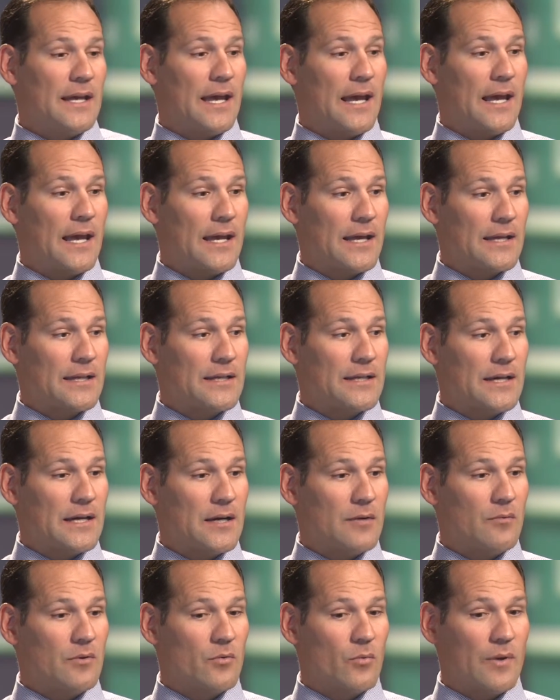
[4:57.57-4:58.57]
And
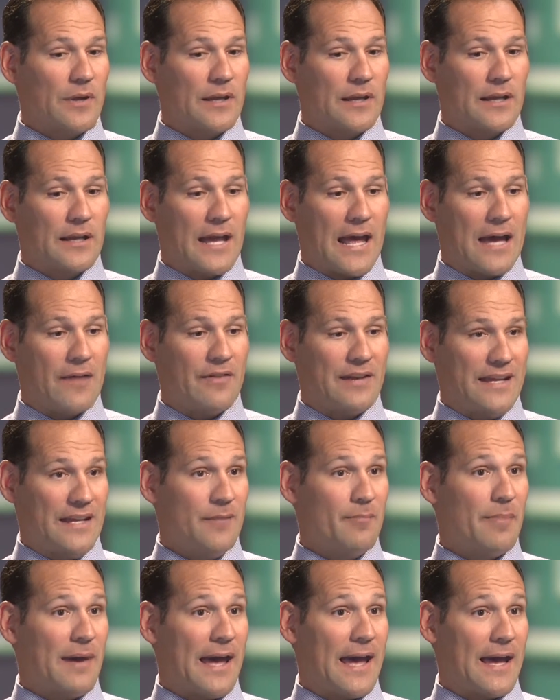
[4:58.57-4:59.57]
when we can have an
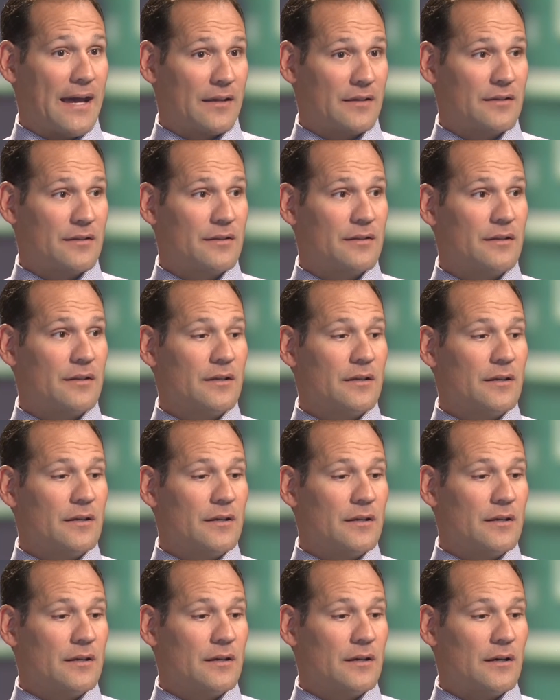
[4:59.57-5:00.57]
impact
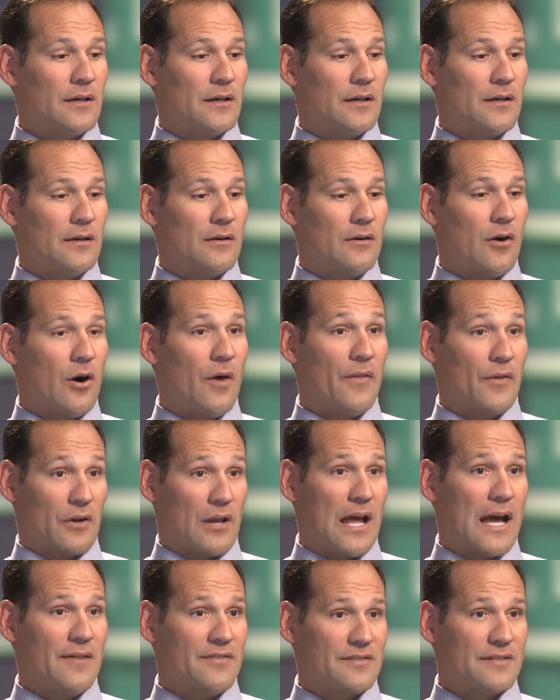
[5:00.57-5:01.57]
on their
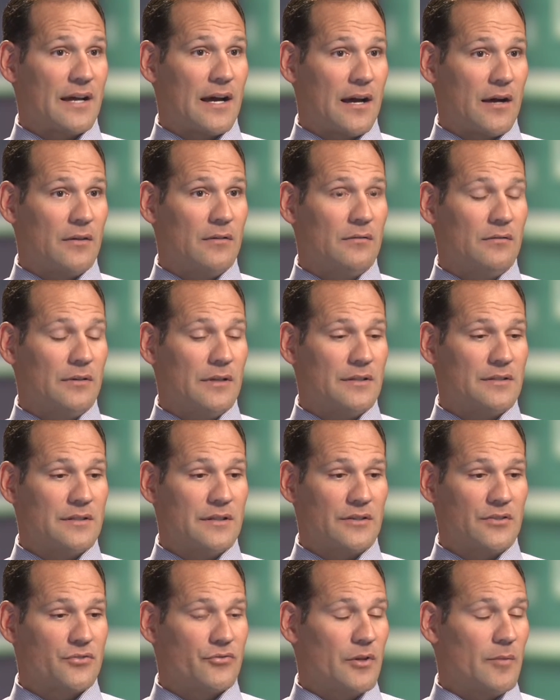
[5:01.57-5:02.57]
lifestyle, it's
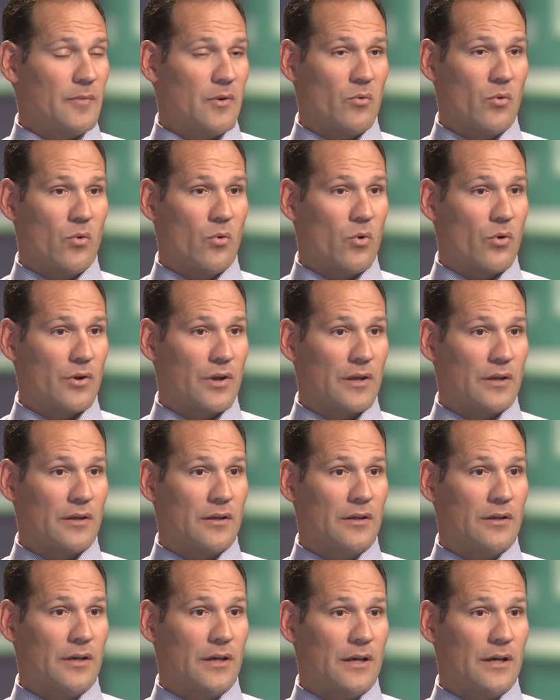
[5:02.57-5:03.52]
an extremely rewarding